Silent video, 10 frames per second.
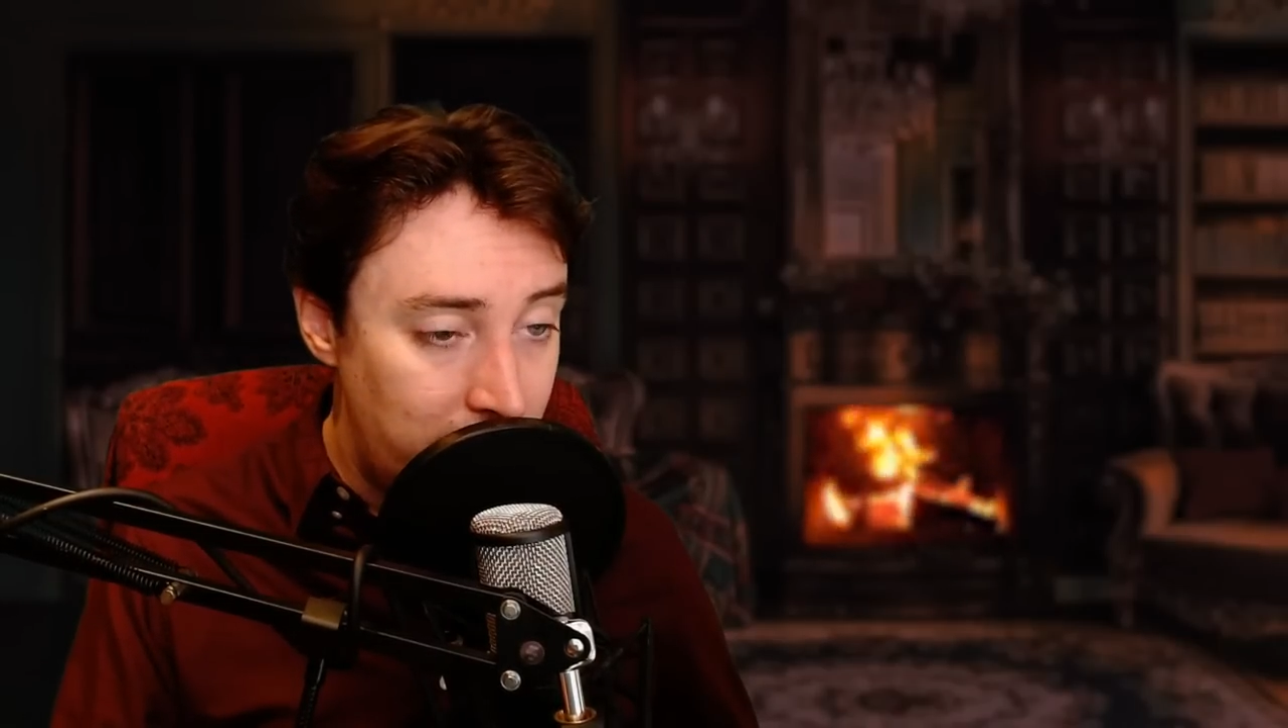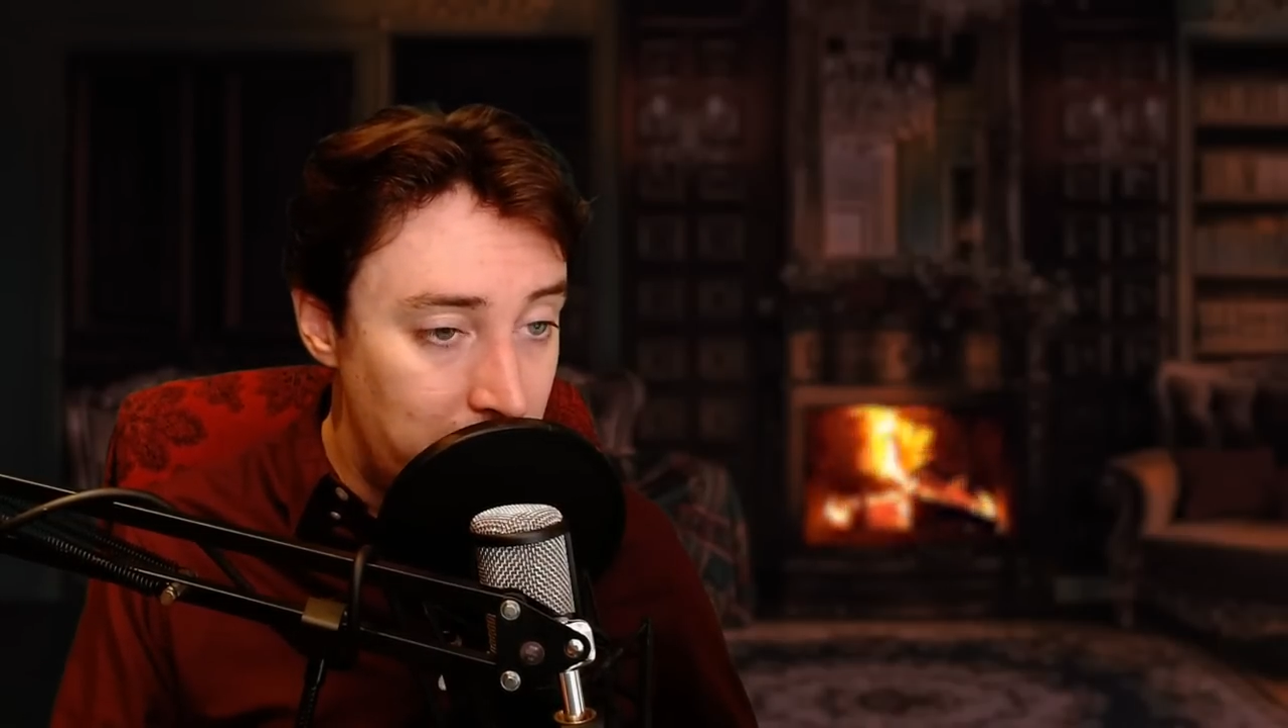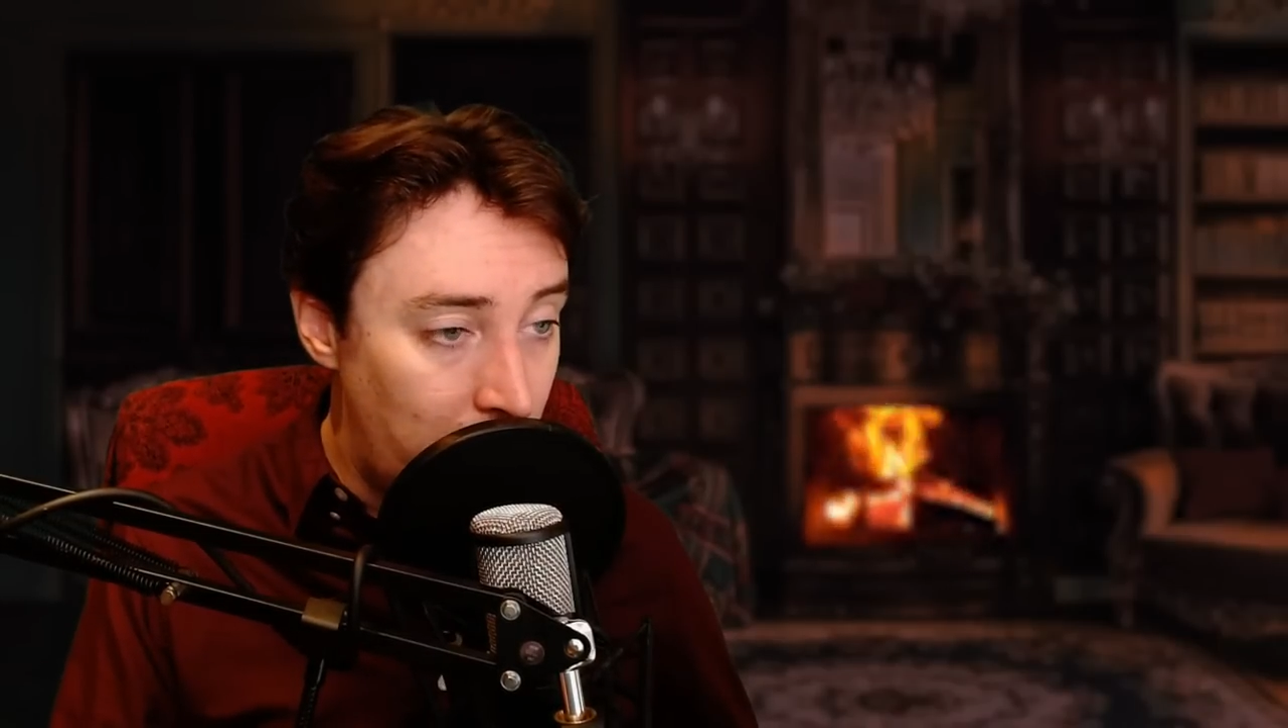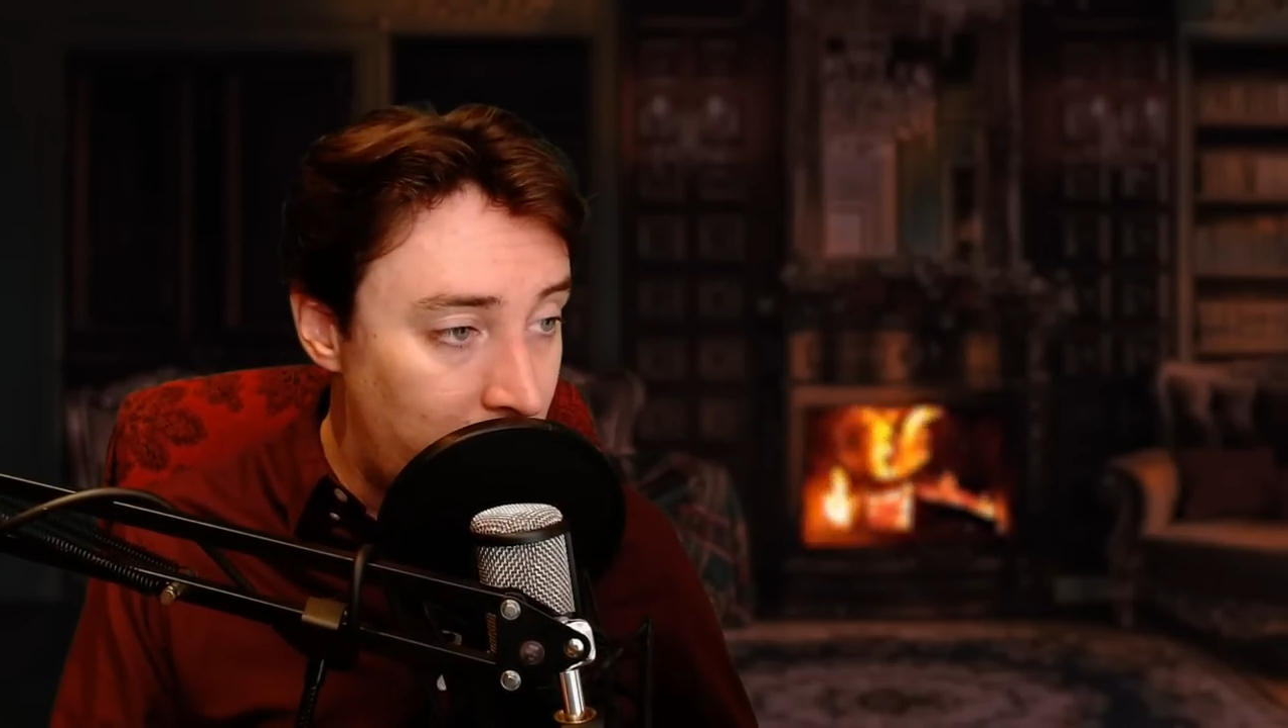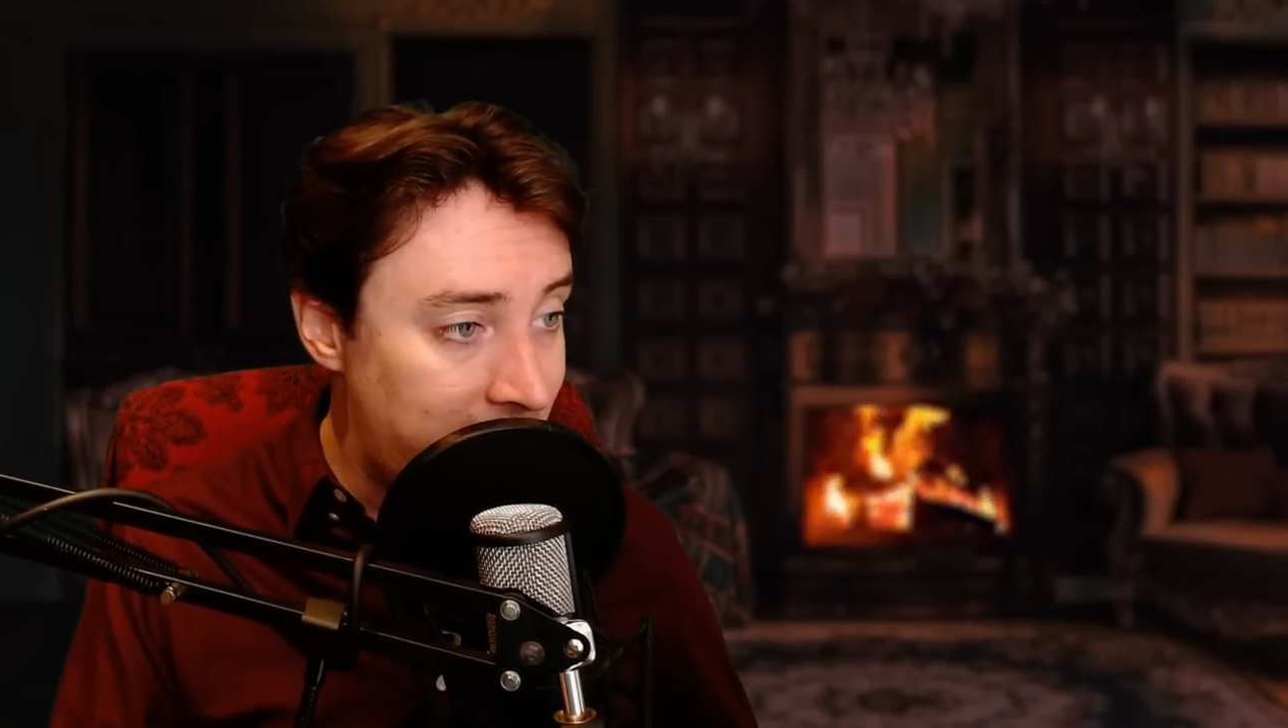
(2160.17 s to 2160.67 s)

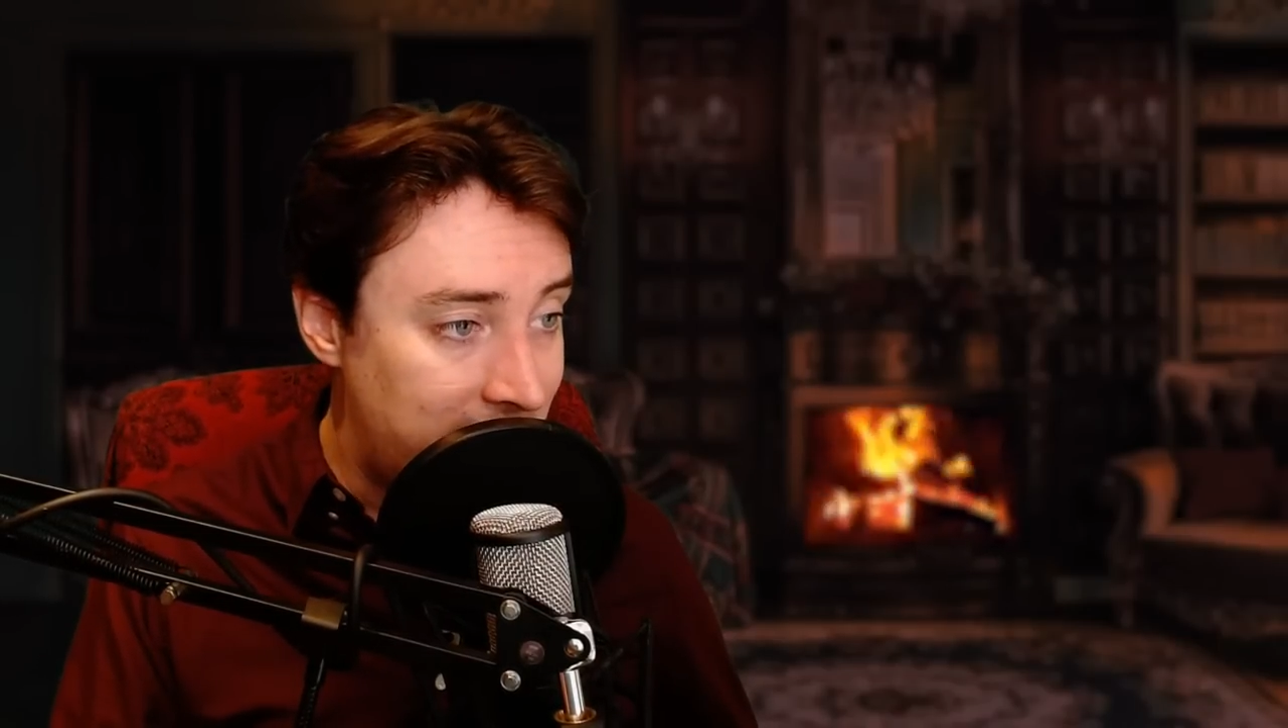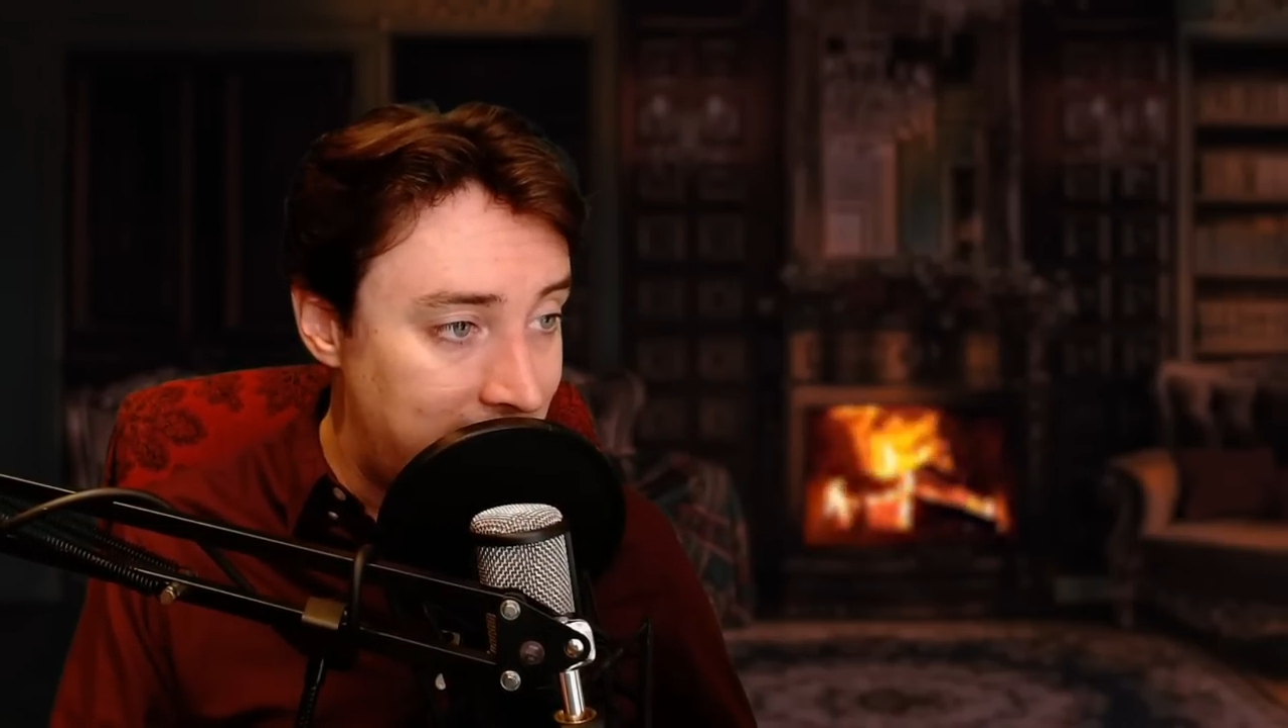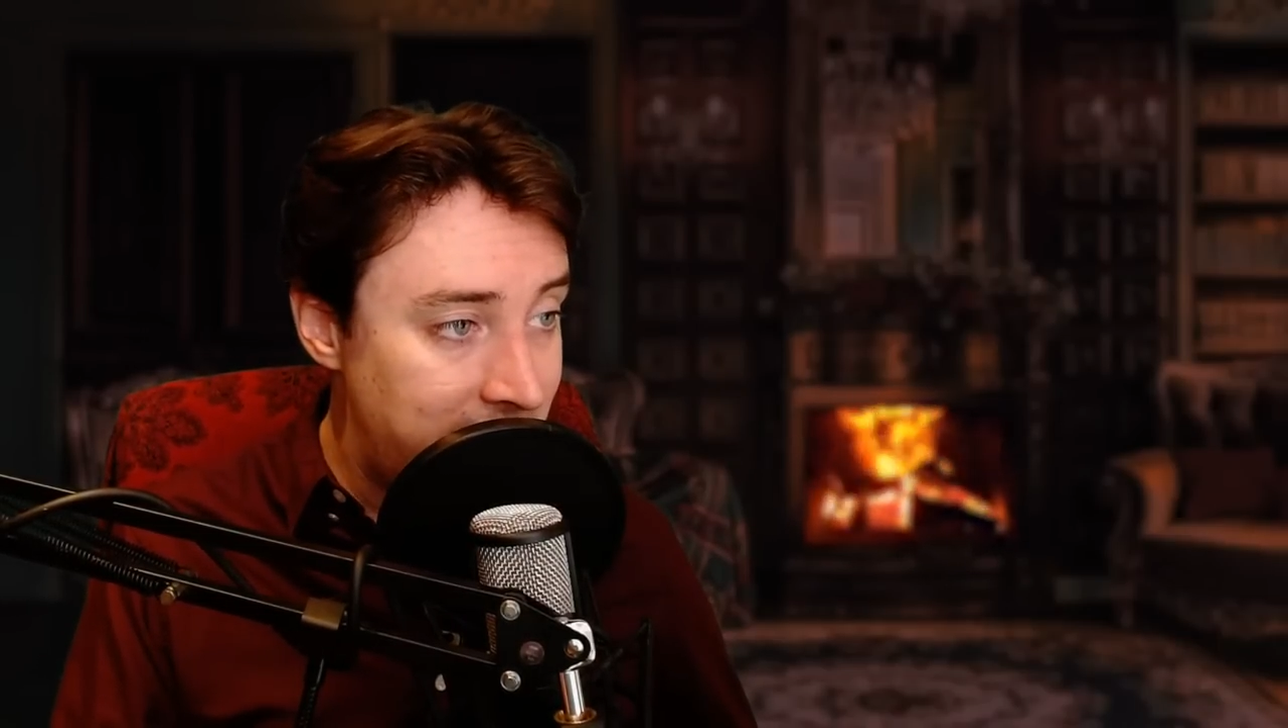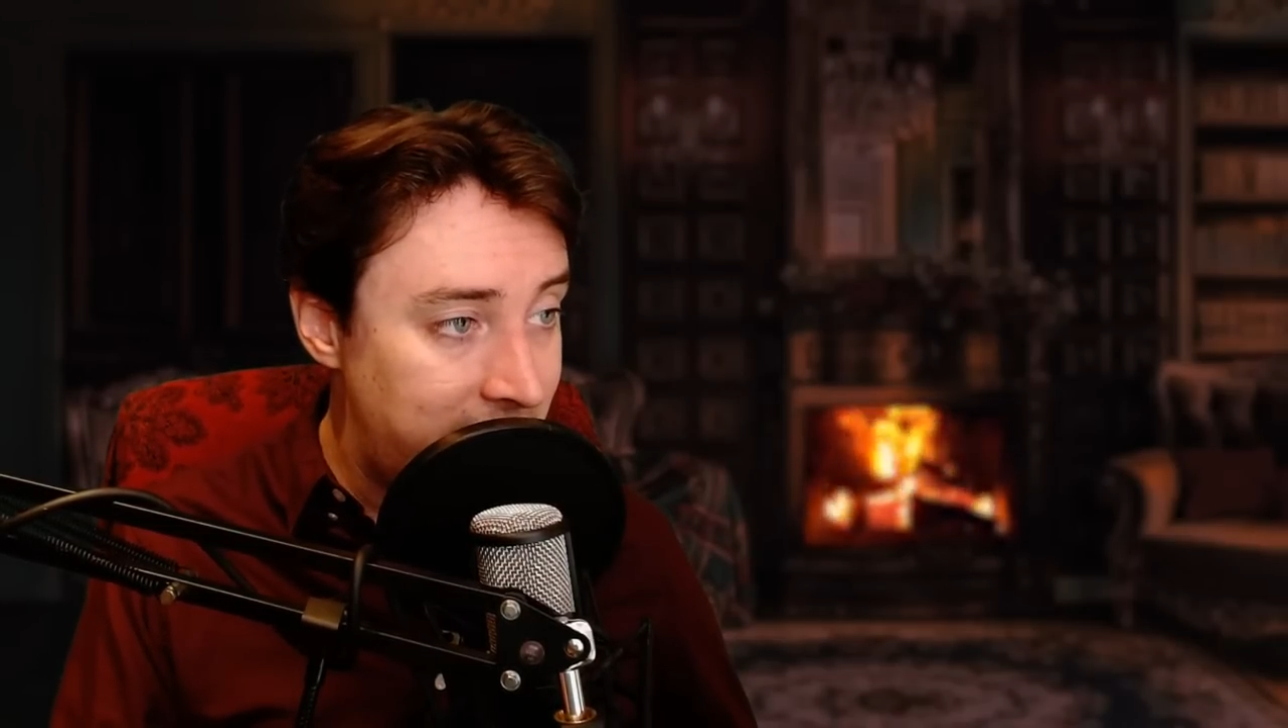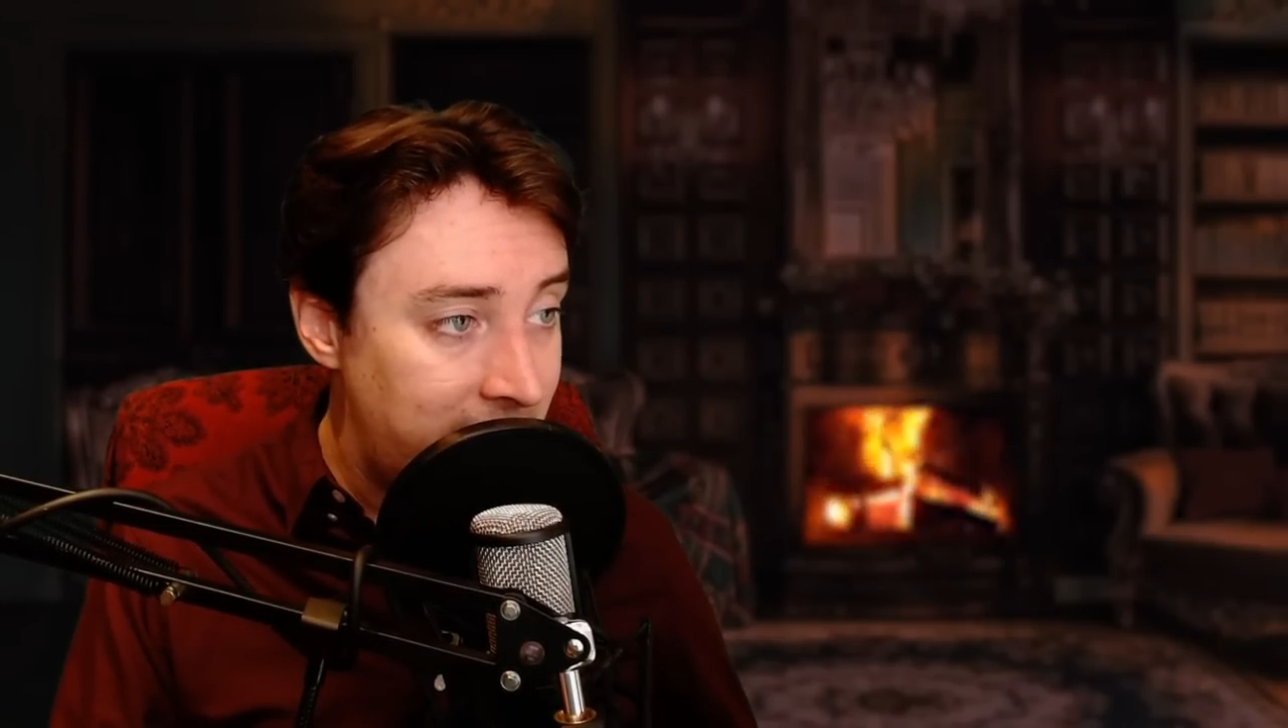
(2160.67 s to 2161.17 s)
morning's
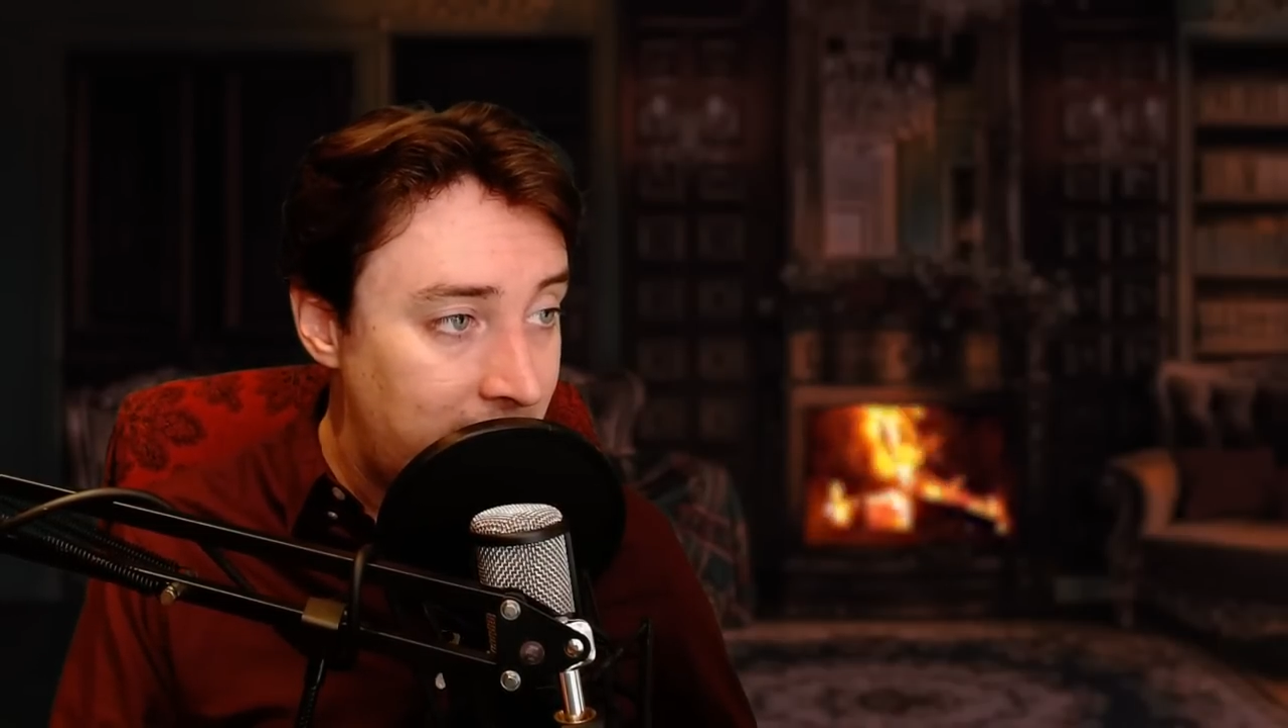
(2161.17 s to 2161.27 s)
letters